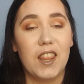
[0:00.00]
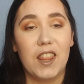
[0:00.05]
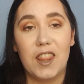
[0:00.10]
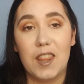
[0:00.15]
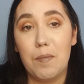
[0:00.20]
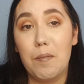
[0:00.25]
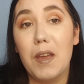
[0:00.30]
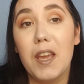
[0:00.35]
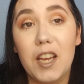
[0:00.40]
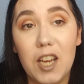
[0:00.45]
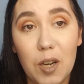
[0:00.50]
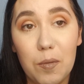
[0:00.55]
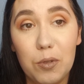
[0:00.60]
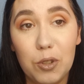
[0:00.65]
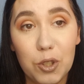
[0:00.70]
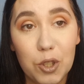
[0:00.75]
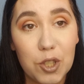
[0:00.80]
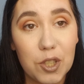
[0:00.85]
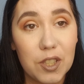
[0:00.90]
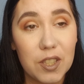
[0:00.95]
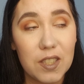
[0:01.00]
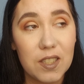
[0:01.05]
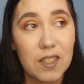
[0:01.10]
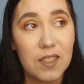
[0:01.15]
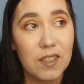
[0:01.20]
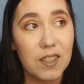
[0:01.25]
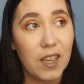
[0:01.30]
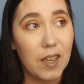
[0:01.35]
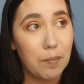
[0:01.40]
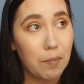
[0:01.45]
The makeup
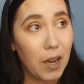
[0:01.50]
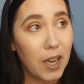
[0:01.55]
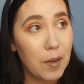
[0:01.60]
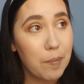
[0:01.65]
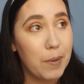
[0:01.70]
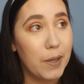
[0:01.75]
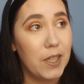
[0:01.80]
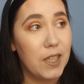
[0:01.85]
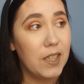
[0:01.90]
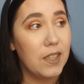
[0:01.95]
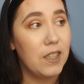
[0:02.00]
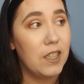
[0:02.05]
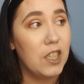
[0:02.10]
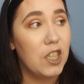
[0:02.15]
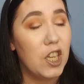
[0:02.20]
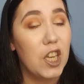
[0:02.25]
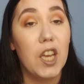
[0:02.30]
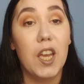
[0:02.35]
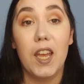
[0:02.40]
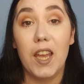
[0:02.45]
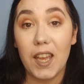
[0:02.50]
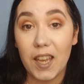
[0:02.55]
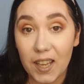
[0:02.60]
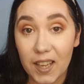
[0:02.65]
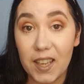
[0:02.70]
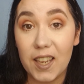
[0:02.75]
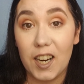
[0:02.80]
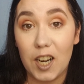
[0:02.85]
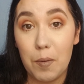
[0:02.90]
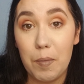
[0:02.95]
looks, in my opinion,
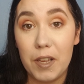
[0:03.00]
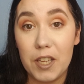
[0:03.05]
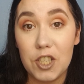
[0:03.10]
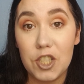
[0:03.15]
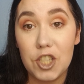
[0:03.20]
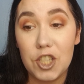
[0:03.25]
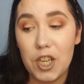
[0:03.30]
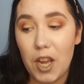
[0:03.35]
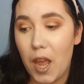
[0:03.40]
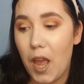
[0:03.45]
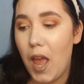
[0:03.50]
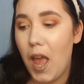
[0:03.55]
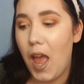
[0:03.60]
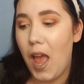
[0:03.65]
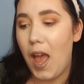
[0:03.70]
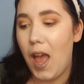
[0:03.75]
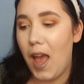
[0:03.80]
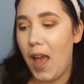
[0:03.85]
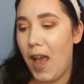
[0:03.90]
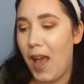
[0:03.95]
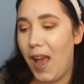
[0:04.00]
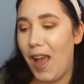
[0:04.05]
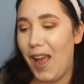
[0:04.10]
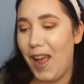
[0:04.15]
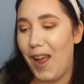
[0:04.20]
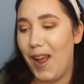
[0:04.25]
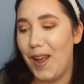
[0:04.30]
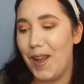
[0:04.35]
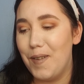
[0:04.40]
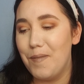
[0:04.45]
garbage.
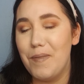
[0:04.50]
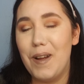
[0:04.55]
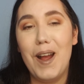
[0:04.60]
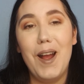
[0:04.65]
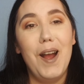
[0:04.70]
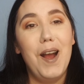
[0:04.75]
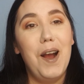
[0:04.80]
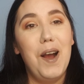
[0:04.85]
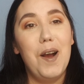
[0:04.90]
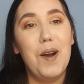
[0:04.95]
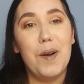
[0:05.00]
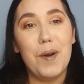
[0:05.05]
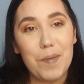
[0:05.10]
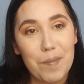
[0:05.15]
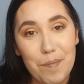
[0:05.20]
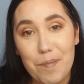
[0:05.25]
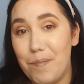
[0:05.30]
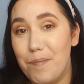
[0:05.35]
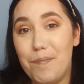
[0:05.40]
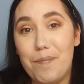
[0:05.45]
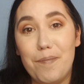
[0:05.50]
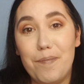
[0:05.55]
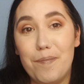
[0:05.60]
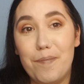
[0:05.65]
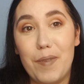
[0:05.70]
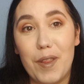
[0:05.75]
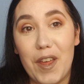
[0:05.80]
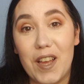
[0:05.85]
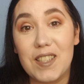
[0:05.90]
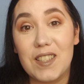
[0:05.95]
But
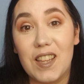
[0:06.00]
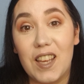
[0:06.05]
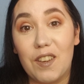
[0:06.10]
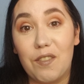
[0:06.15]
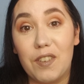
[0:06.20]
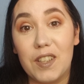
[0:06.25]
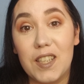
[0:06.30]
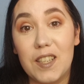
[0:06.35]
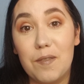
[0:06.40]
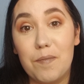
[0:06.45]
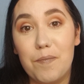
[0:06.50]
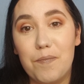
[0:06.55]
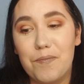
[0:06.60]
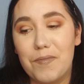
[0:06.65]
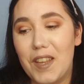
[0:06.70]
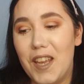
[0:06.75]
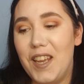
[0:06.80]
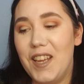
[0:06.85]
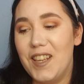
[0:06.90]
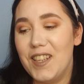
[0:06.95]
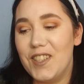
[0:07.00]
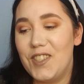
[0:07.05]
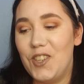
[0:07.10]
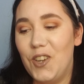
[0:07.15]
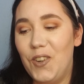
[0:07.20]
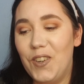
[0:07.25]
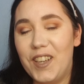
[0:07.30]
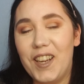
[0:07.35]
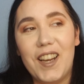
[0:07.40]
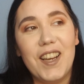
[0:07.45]
that's life, innit?
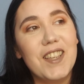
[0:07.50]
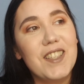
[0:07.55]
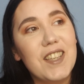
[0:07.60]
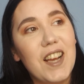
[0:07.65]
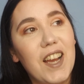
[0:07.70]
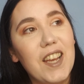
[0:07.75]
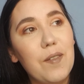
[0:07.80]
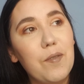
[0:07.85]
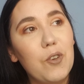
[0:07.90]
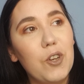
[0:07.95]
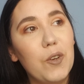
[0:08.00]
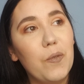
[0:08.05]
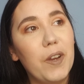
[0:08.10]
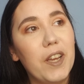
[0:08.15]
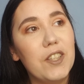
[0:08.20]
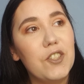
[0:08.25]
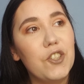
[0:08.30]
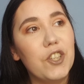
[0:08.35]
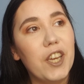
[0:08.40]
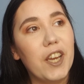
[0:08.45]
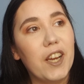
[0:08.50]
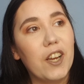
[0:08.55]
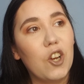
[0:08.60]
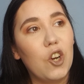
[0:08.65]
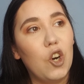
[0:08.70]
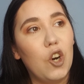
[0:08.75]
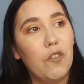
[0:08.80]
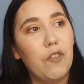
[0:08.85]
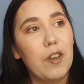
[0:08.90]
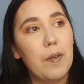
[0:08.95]
So guys, I am going away to get a
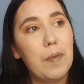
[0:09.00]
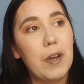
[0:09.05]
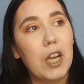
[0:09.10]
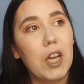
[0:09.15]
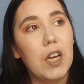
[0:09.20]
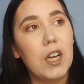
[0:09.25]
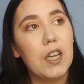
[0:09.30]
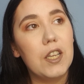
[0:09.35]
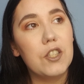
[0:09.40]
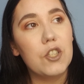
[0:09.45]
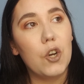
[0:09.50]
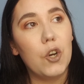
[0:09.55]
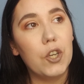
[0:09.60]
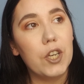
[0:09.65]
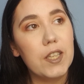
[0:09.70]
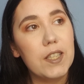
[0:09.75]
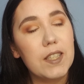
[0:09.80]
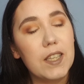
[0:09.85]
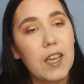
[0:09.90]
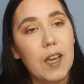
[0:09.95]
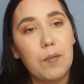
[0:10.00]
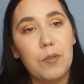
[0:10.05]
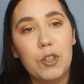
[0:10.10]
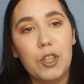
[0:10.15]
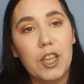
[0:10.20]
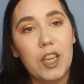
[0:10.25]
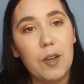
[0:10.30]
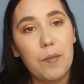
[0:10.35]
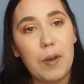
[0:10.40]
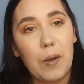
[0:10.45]
coffee because honestly, I'm
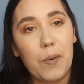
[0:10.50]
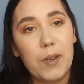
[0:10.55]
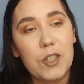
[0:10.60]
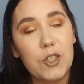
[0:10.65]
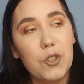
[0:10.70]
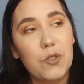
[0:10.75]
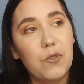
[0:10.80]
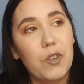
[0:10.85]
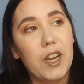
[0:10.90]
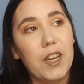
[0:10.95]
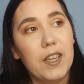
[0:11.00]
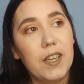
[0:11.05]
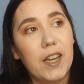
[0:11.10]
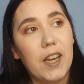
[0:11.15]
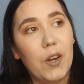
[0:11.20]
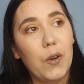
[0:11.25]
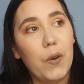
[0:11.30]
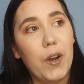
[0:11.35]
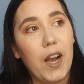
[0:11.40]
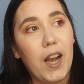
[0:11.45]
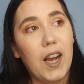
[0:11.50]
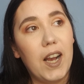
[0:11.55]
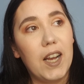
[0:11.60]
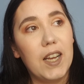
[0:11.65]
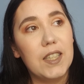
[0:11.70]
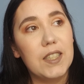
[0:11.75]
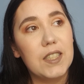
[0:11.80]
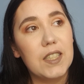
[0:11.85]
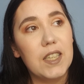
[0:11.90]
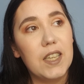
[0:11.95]
looking at my window right now
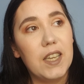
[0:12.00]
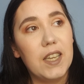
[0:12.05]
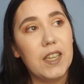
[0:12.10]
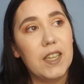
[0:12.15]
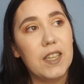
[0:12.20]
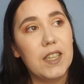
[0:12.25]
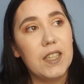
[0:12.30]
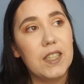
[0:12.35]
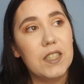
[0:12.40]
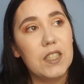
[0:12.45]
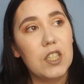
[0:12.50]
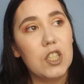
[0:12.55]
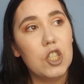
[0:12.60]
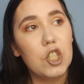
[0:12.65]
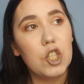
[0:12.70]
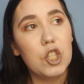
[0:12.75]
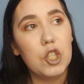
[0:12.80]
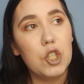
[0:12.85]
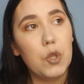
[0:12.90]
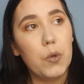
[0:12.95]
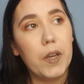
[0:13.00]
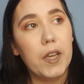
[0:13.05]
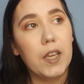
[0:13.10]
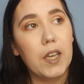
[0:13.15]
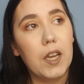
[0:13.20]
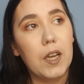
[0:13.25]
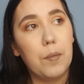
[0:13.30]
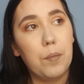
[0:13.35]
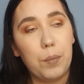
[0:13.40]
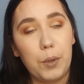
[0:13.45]
and it is
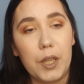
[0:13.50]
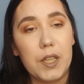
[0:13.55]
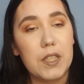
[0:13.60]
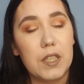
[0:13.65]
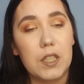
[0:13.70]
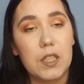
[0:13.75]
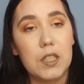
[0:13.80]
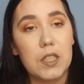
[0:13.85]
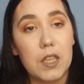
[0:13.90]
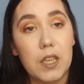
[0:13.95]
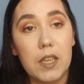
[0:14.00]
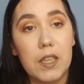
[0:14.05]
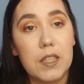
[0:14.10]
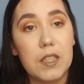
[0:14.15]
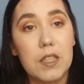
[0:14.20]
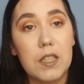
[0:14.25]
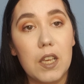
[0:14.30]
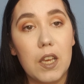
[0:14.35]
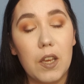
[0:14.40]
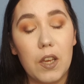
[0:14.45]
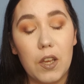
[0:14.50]
snowing a blizzard. It is.